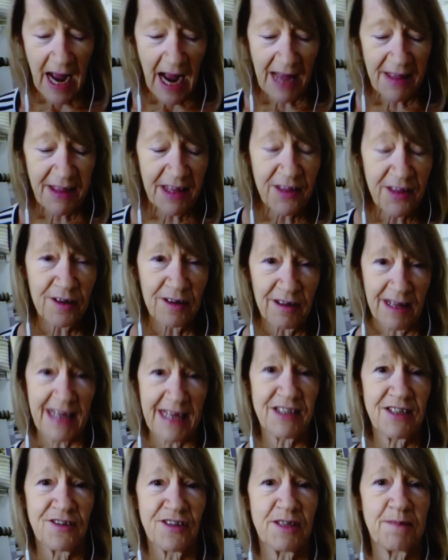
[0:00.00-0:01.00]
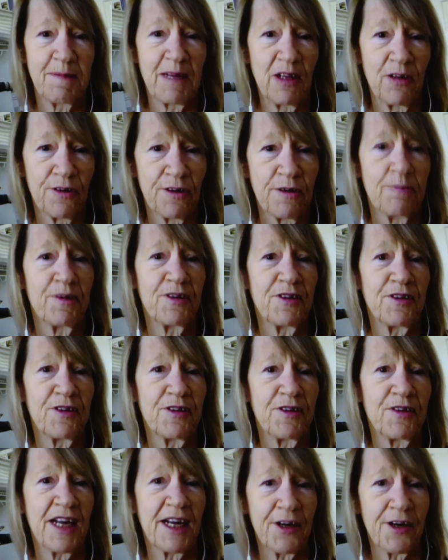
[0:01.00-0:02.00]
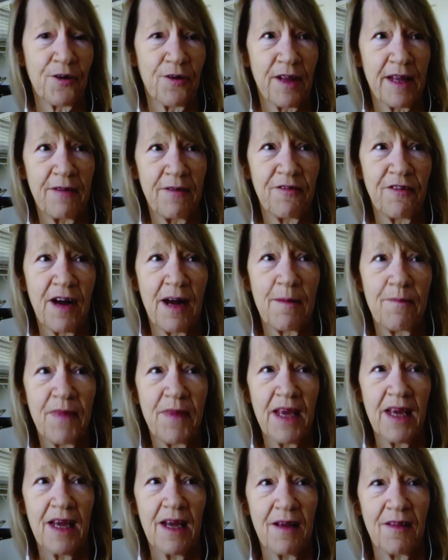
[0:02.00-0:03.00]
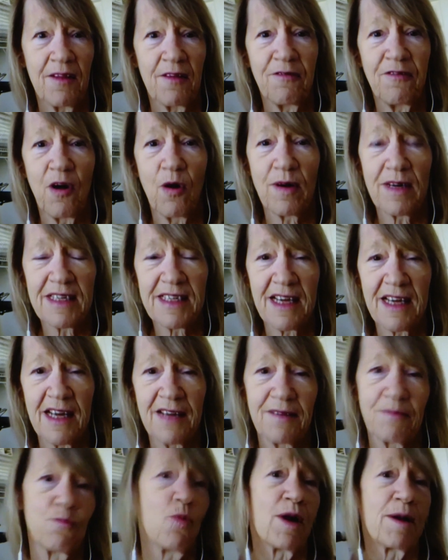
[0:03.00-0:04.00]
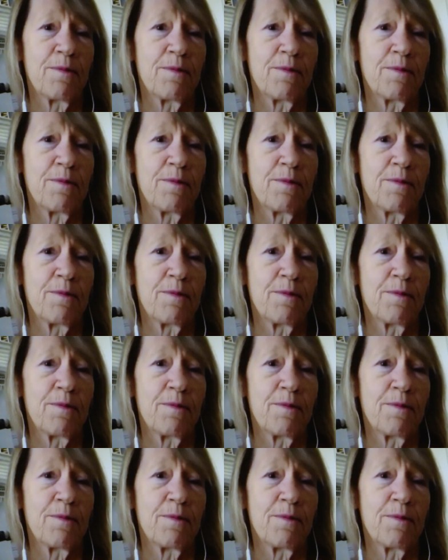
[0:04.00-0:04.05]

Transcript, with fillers: I think there are lessons to be learned, particularly from the focus on one